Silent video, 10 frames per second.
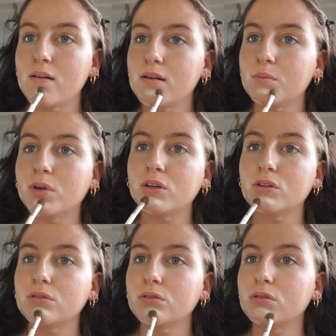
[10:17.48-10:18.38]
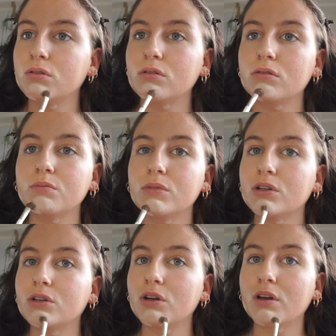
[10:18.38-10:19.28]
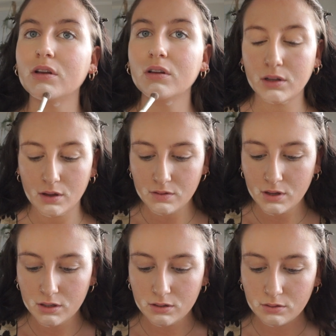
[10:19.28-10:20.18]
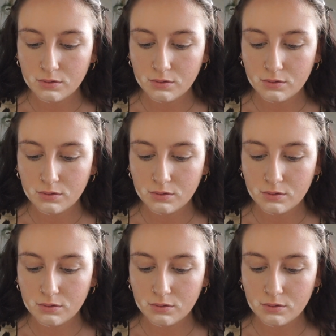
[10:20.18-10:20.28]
Make sure my chin is covered,